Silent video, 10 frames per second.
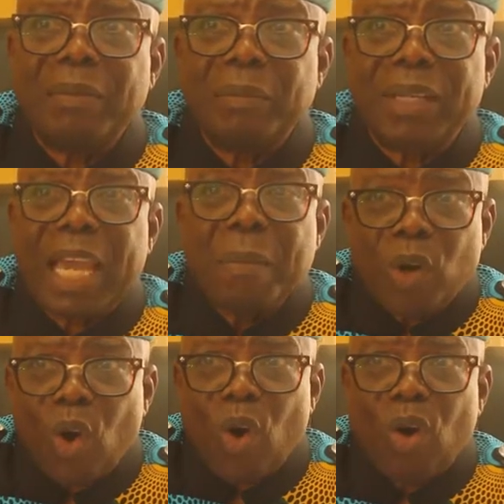became
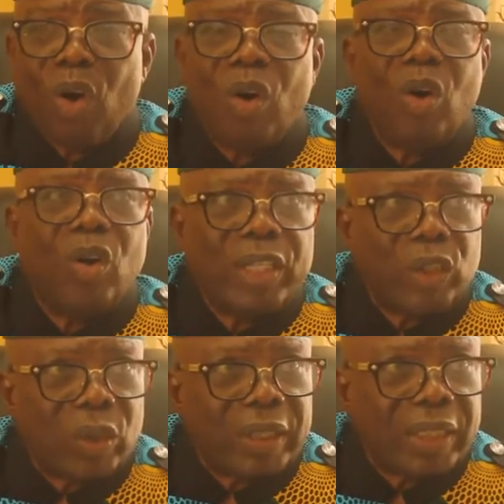law on the
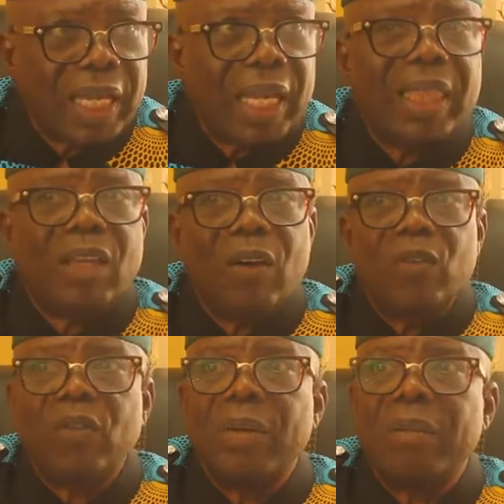28th of
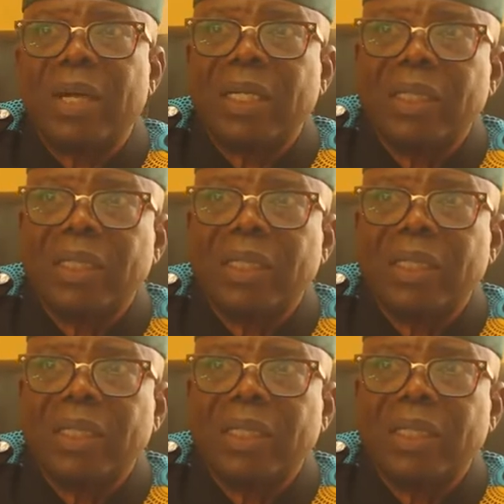November,